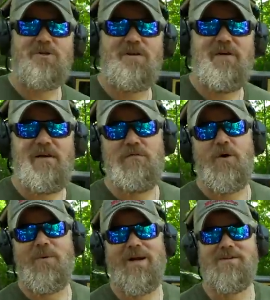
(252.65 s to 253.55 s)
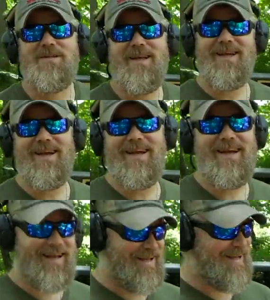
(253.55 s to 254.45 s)
we're just gonna fire four rounds,
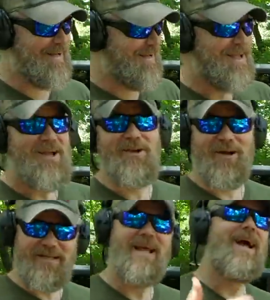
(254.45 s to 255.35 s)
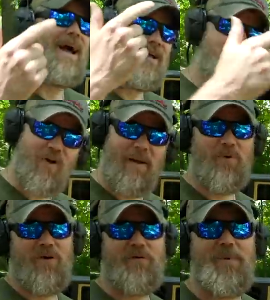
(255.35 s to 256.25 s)
because I
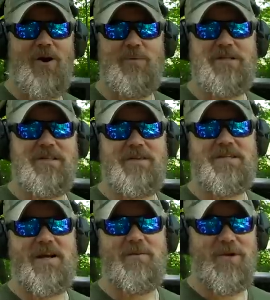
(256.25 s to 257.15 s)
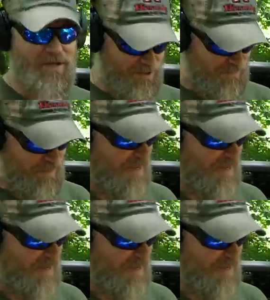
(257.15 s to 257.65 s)
dropped one for my homies on the other side of the bridge.